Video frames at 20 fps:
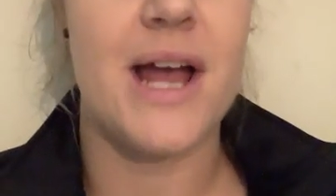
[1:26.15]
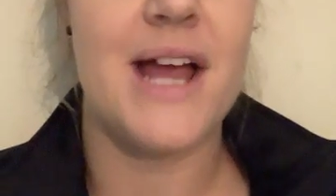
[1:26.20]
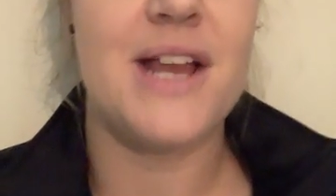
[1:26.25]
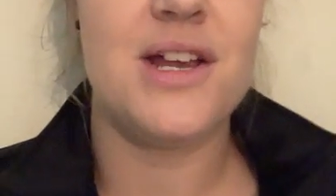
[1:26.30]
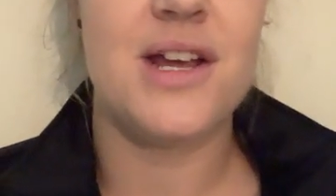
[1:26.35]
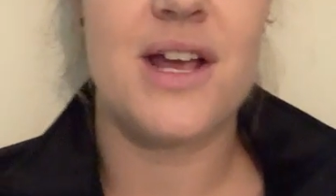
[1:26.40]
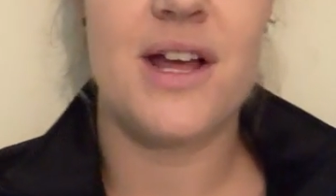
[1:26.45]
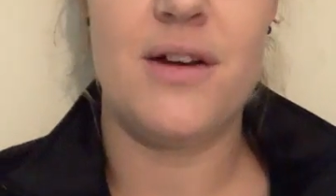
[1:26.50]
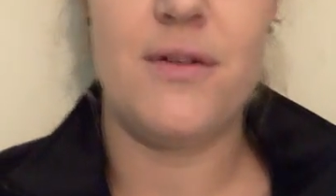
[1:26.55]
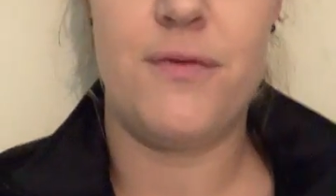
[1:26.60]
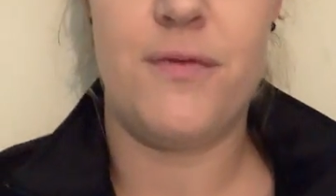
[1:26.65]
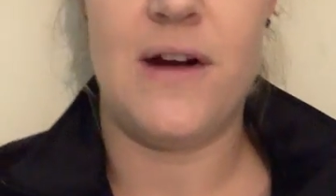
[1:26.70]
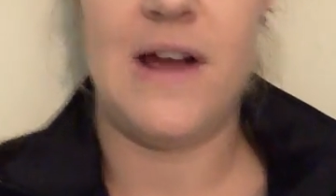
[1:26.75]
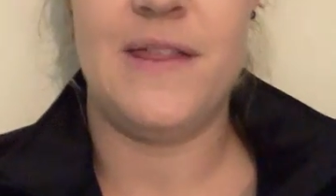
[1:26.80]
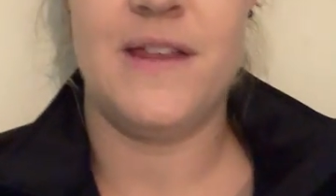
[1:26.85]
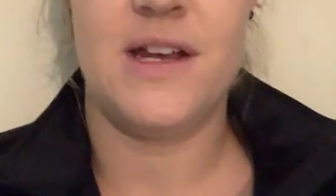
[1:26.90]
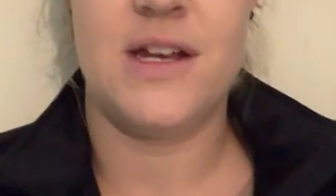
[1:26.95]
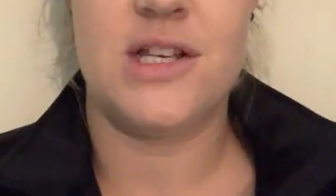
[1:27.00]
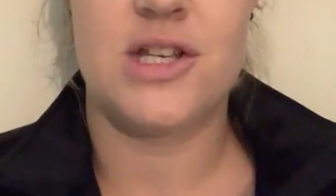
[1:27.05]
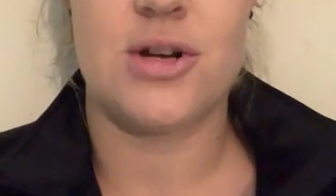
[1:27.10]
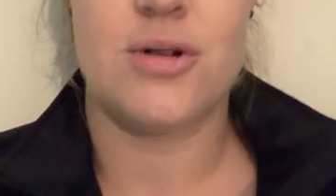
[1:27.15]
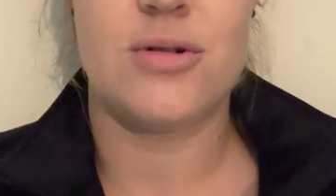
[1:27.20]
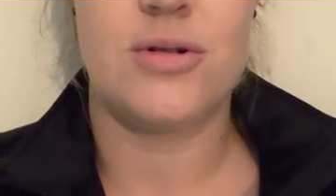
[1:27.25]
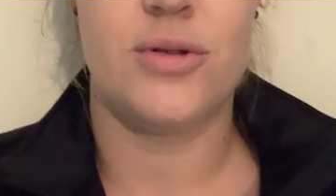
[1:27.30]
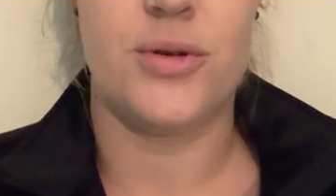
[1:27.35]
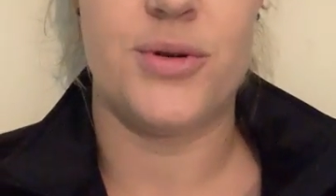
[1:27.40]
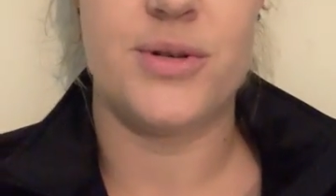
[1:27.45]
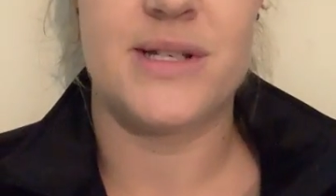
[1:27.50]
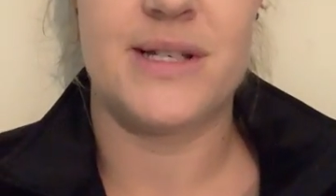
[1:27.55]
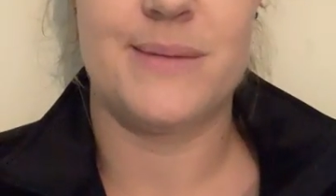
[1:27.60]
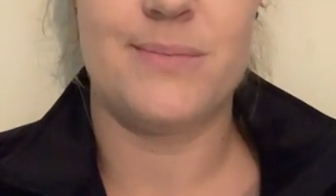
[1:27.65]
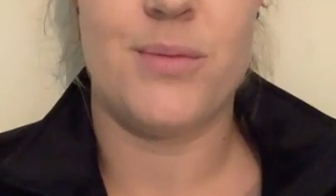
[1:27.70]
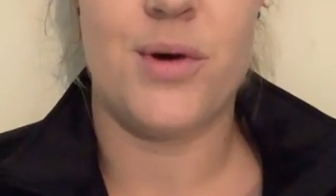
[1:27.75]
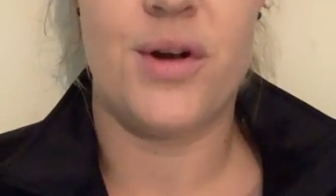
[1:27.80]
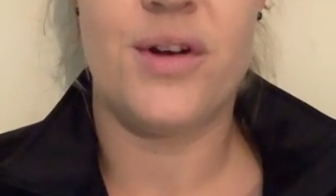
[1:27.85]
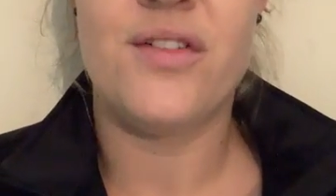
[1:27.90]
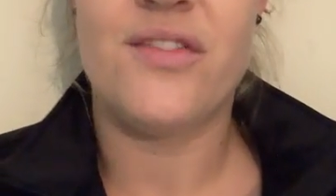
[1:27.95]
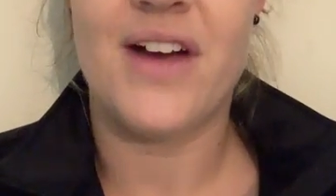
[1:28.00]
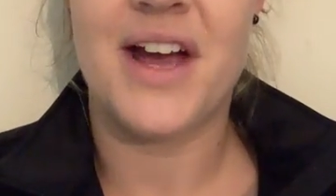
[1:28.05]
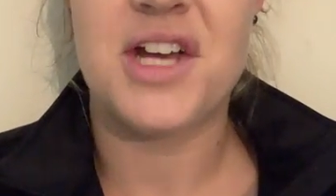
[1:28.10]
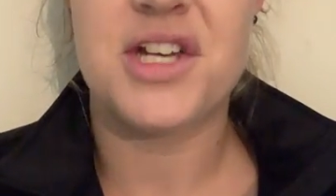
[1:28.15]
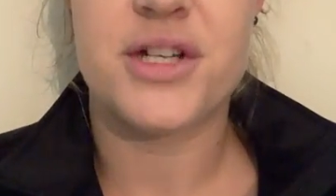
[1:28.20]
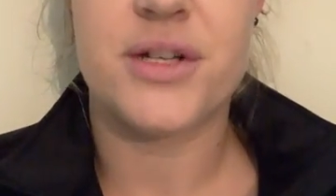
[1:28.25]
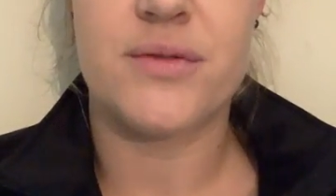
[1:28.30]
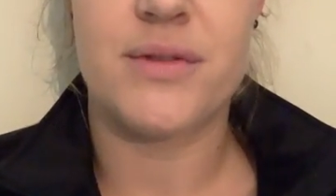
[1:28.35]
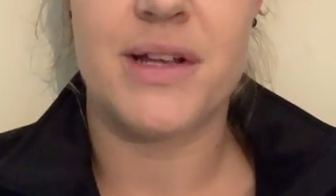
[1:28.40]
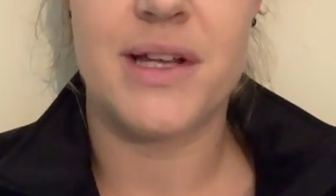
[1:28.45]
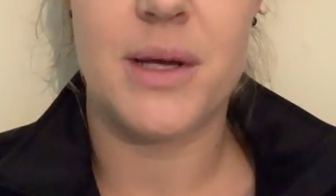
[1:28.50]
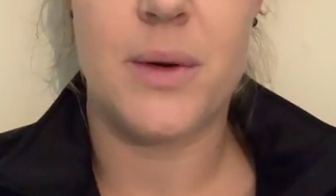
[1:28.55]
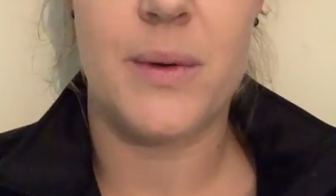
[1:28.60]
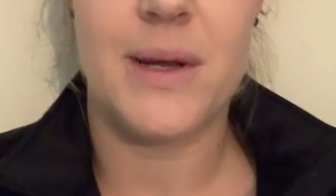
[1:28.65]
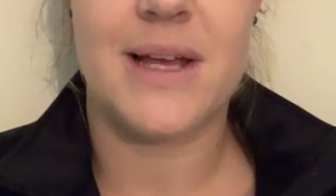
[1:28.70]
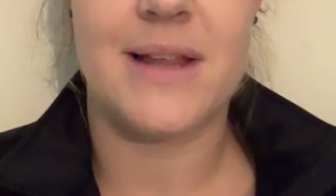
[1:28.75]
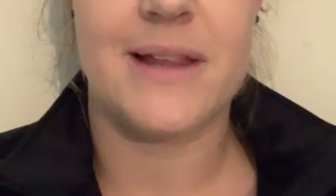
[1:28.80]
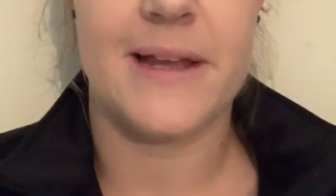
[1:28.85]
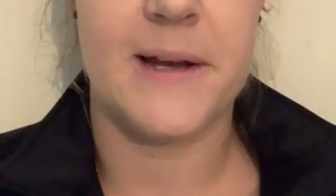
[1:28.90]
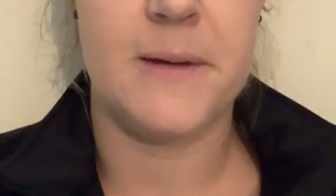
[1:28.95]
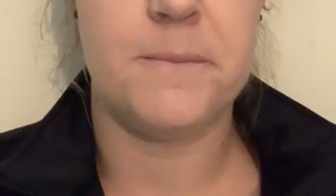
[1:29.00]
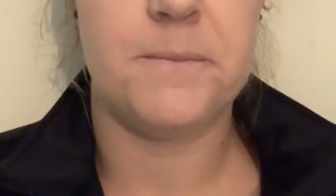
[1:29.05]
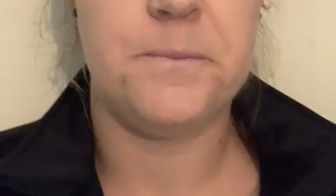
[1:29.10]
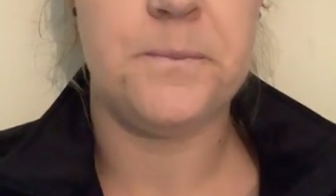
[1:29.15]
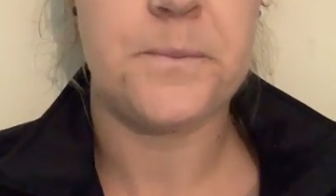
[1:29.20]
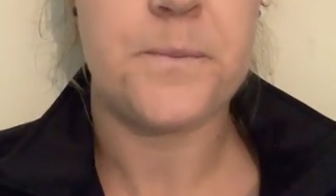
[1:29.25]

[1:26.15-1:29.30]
and you're going to find that your dog loses motivation really quickly.